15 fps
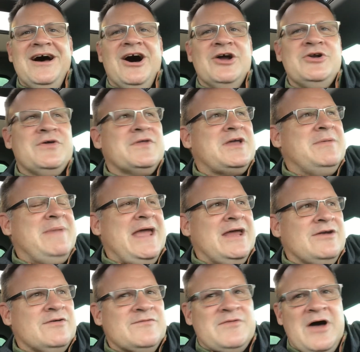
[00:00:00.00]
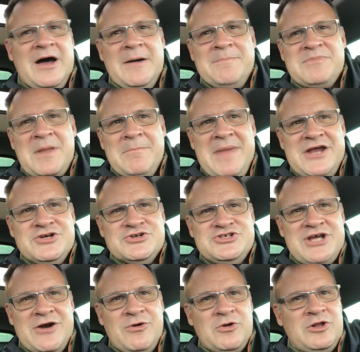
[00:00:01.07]
under the command of Major
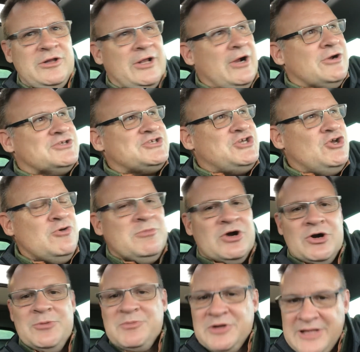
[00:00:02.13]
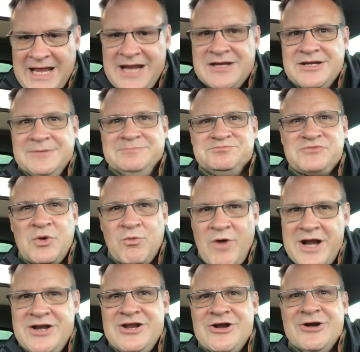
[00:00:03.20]
General Clarence Huebner, landed
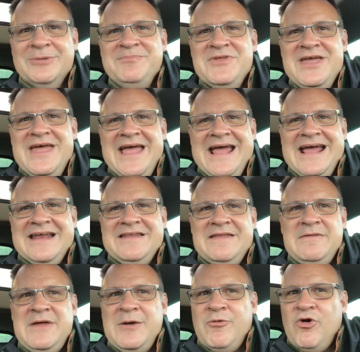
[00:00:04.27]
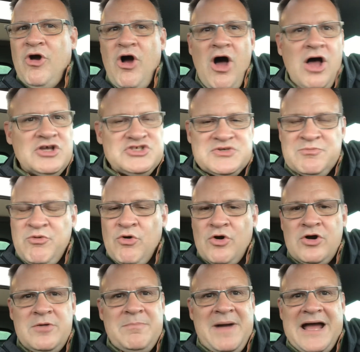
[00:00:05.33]
right here. And they were all
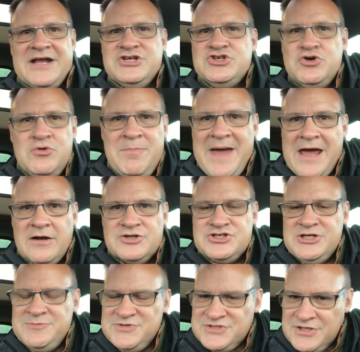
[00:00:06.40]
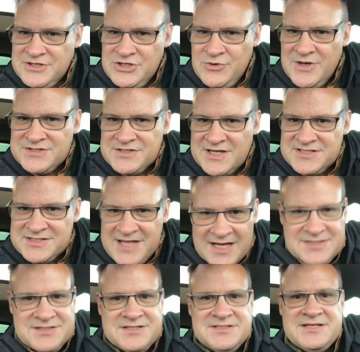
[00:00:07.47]
supported by two battleships, the USS
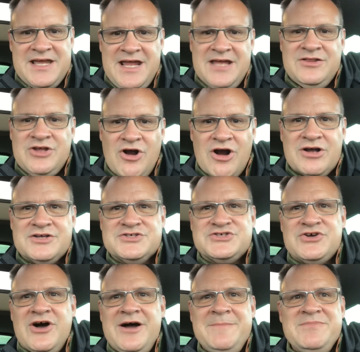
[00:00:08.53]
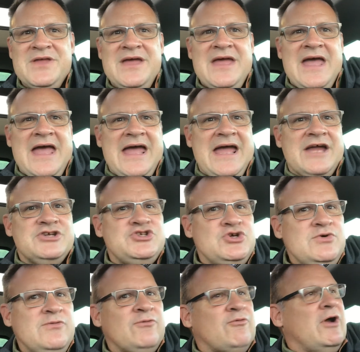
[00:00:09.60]
Texas and the Arkansas, and
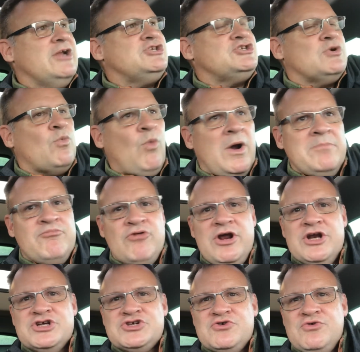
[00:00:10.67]
two French and one British